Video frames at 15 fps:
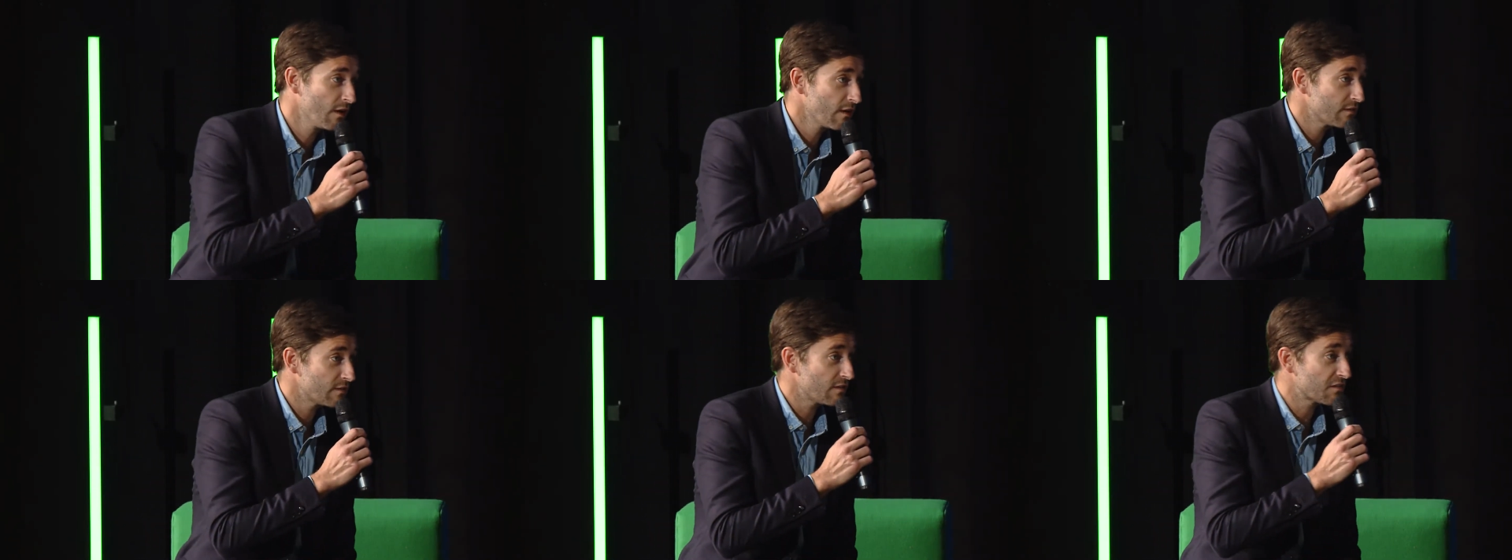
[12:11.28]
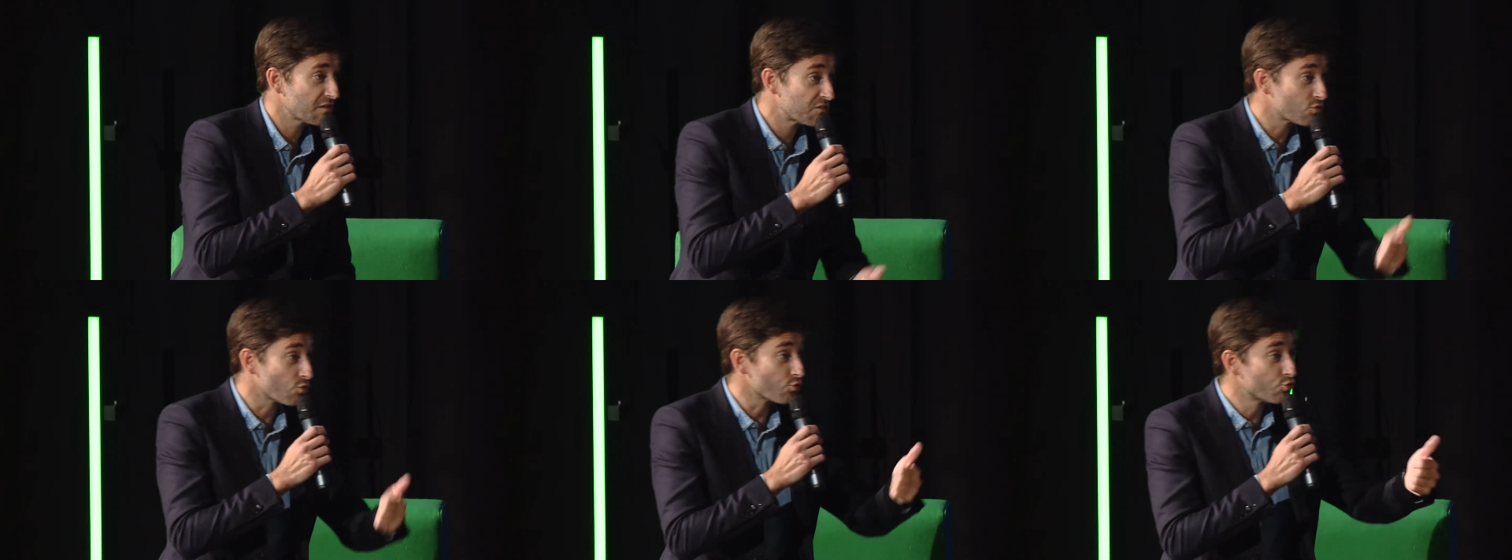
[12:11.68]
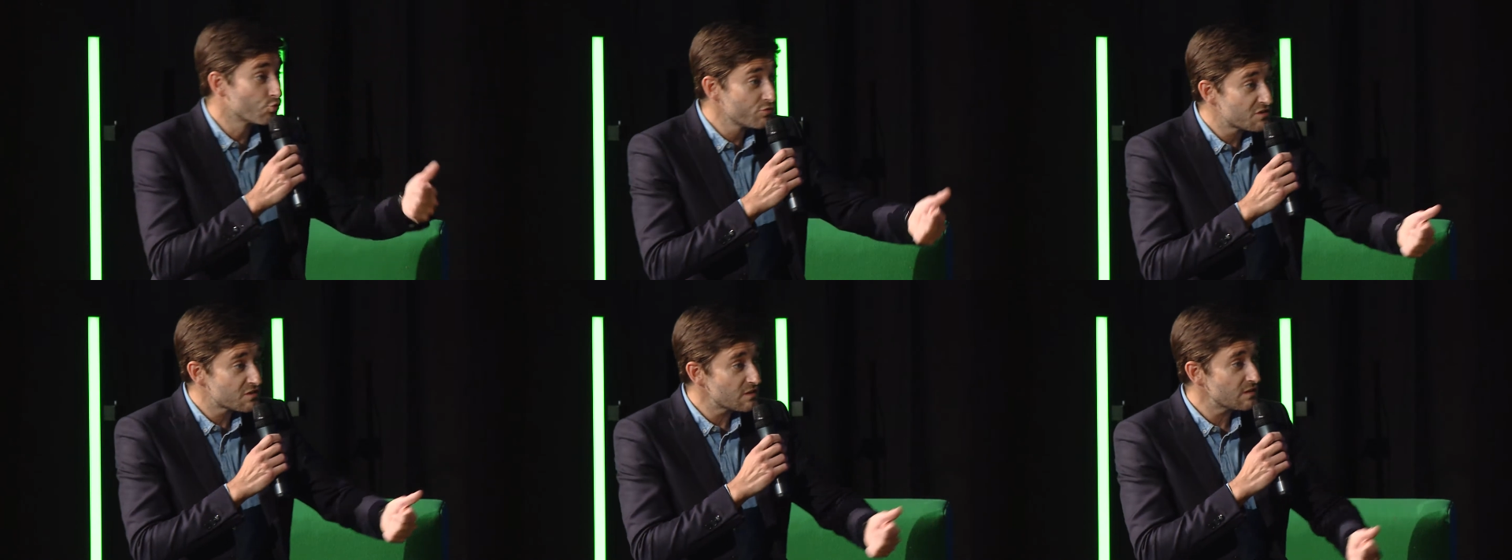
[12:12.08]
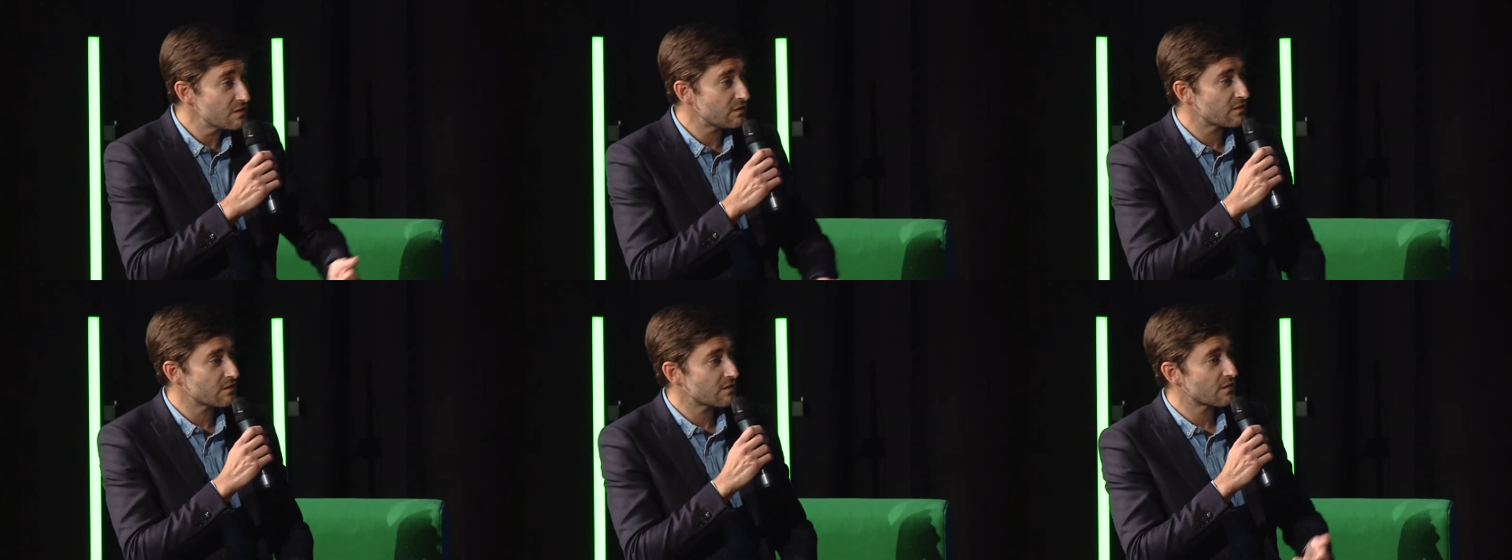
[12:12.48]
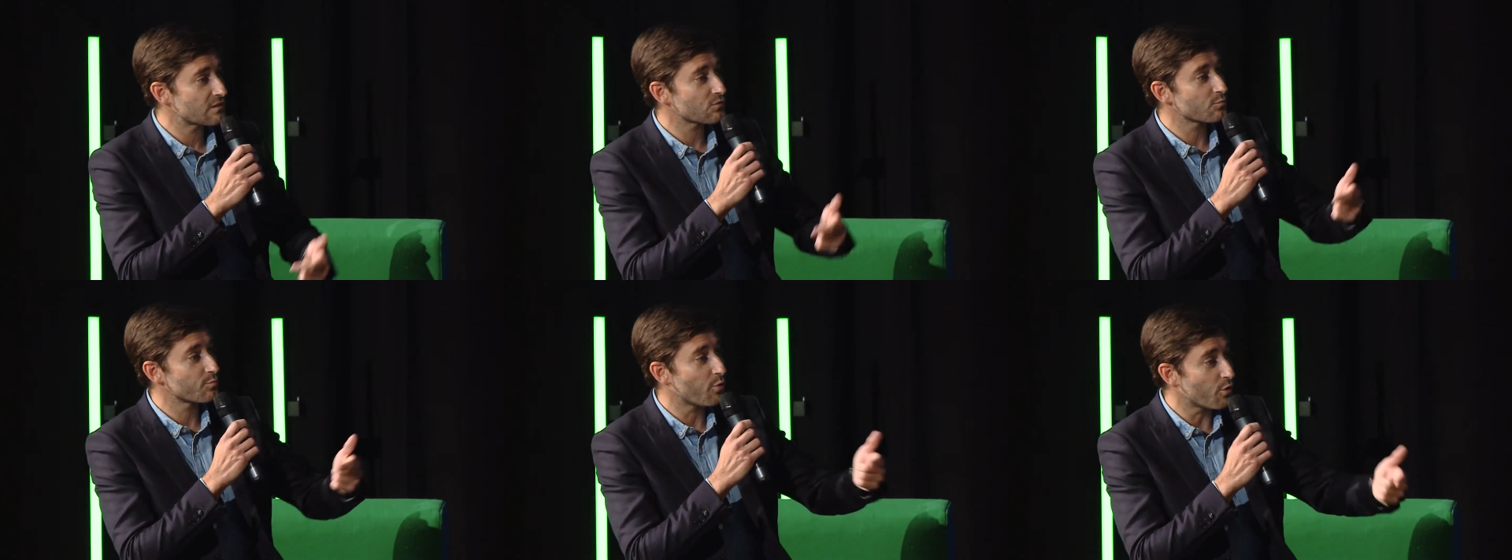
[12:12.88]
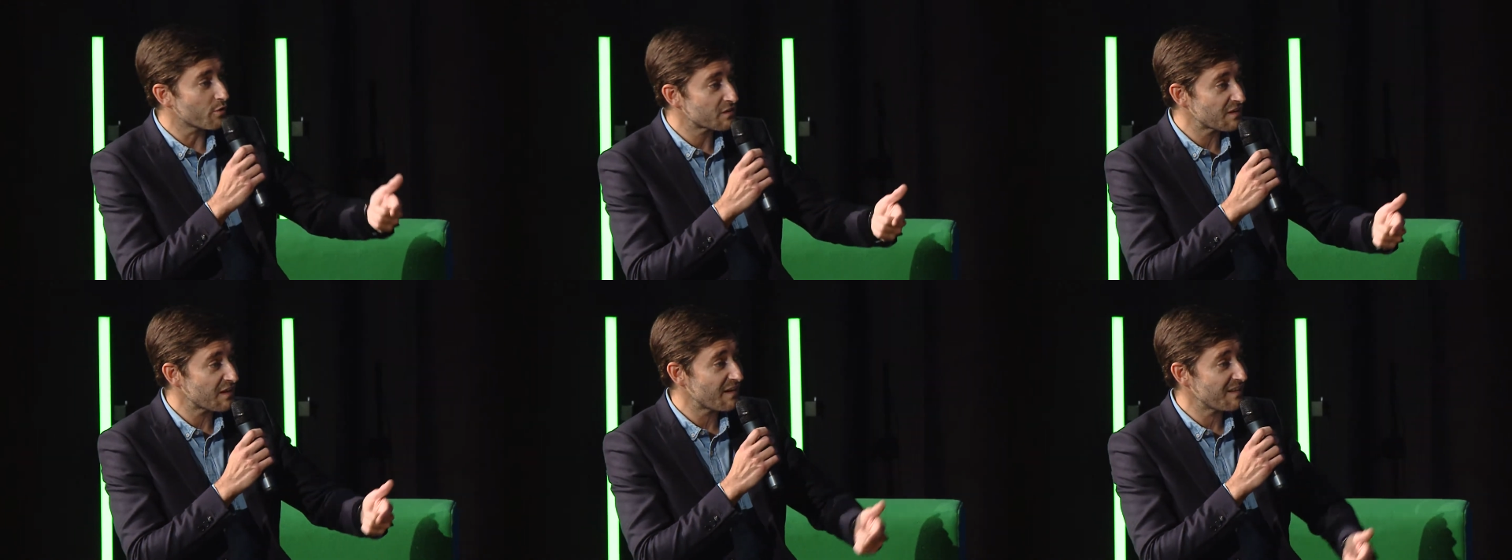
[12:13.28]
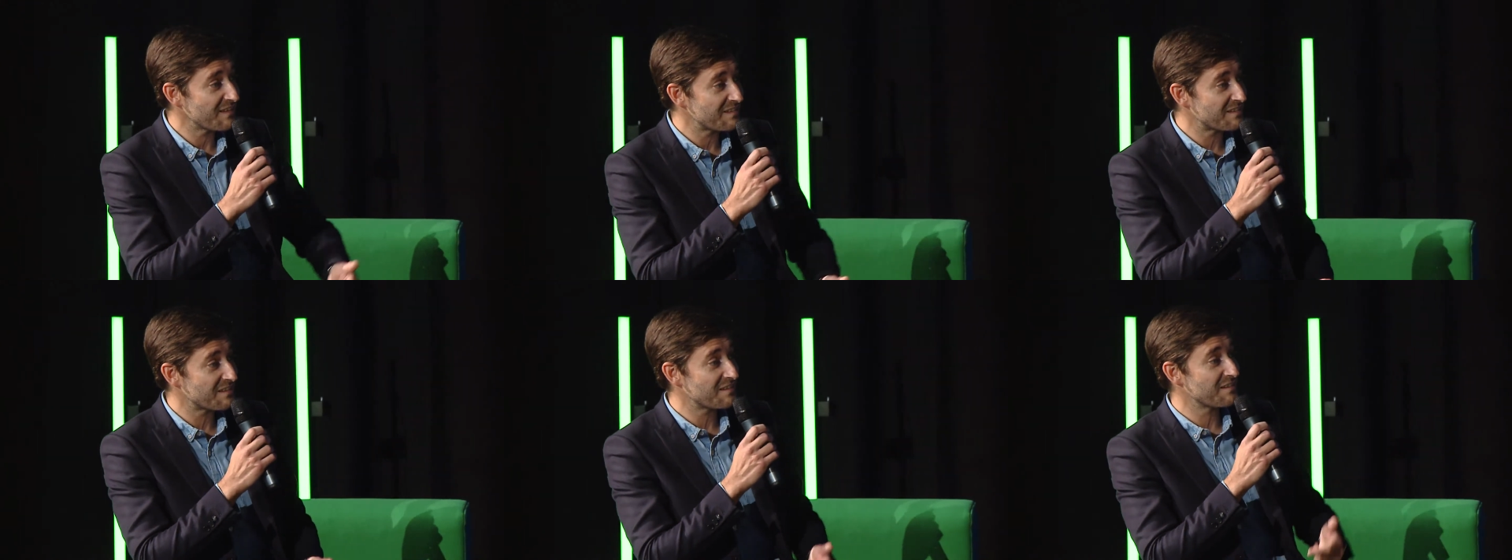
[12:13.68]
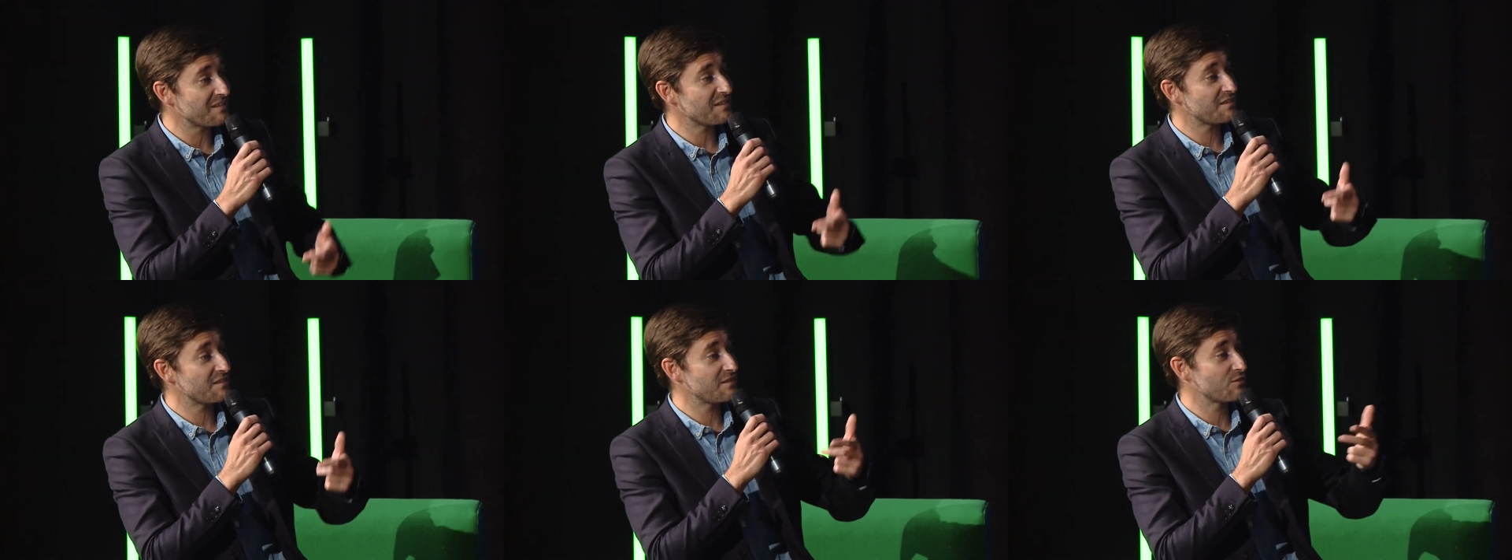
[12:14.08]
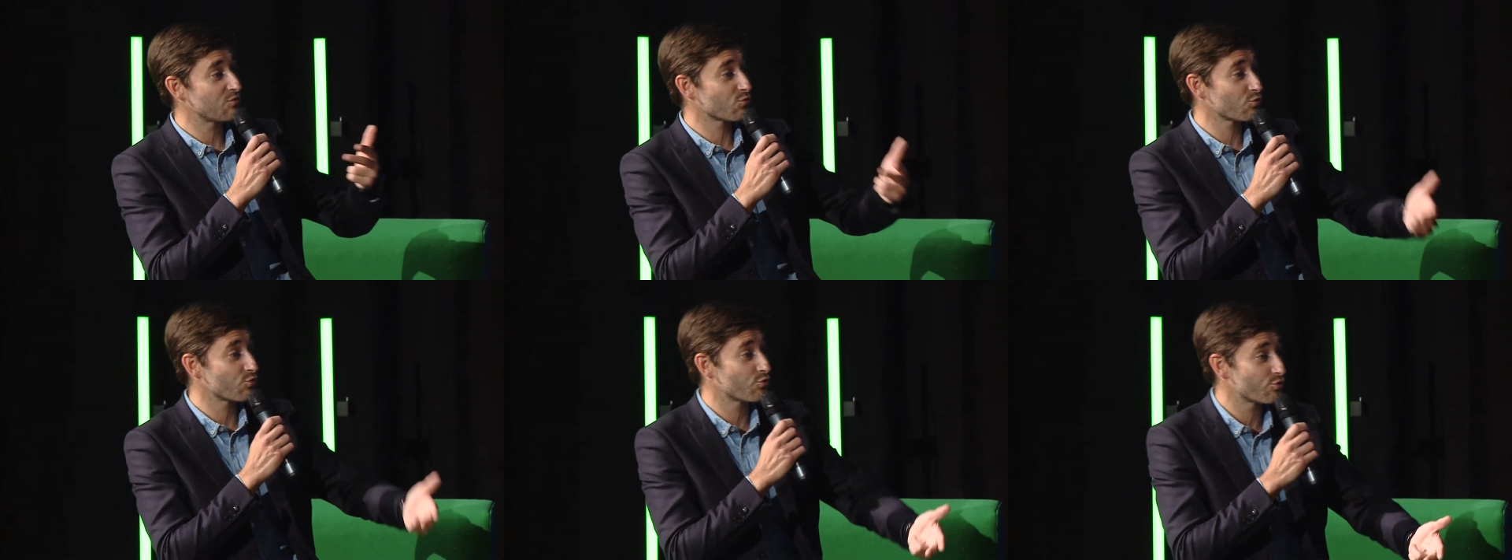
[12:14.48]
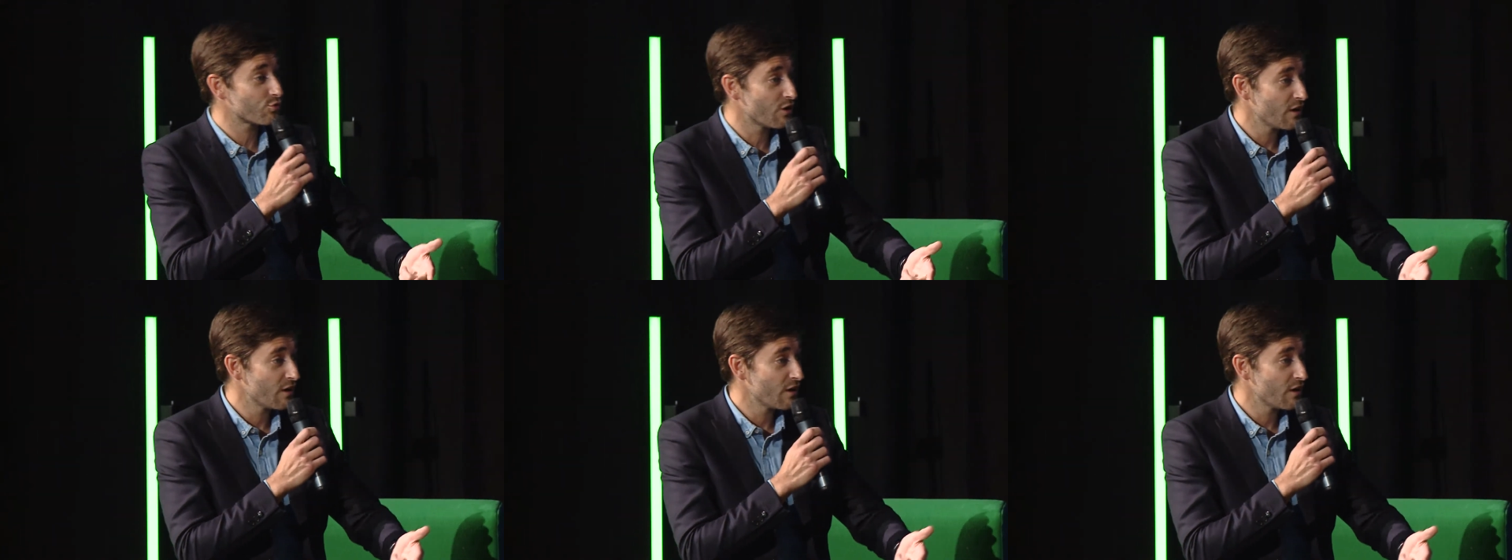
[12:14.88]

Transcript: How do we get to that consistency? Is it a question of tools,